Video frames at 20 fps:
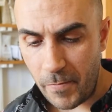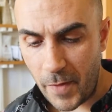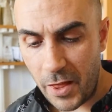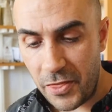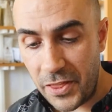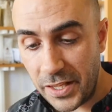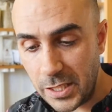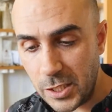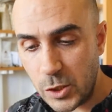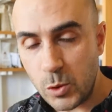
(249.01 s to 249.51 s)
I
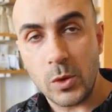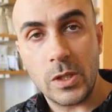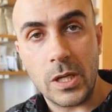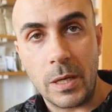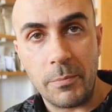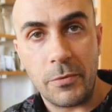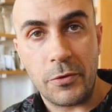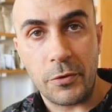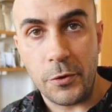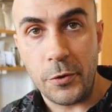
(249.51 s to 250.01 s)
think this will
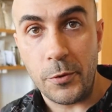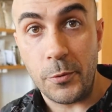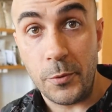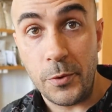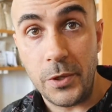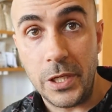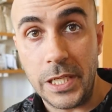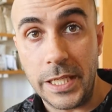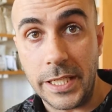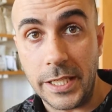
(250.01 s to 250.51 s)
come through
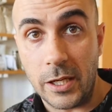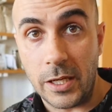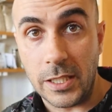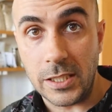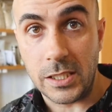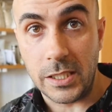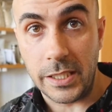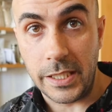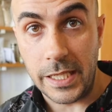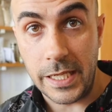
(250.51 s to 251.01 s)
really
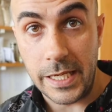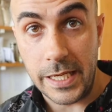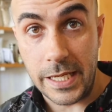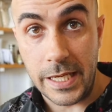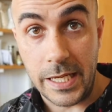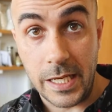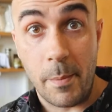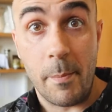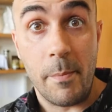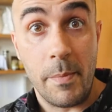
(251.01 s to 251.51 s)
nicely
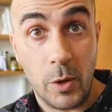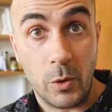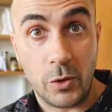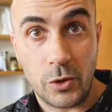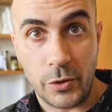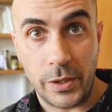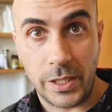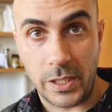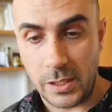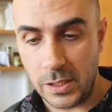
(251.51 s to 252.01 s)
in a milk
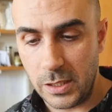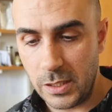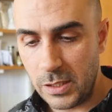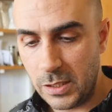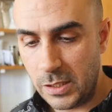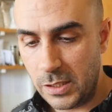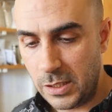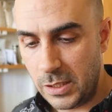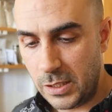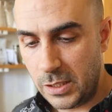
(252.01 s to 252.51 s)
drink.
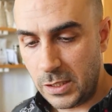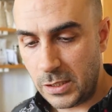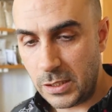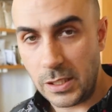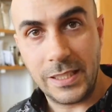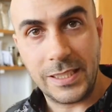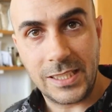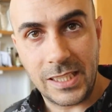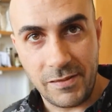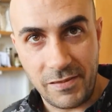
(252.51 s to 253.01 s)

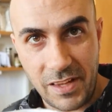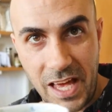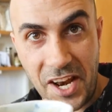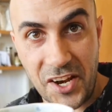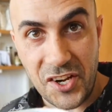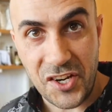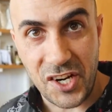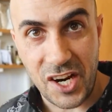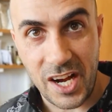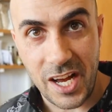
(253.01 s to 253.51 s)
So let's give that a
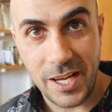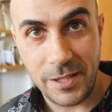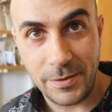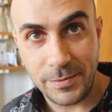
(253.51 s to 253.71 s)
try.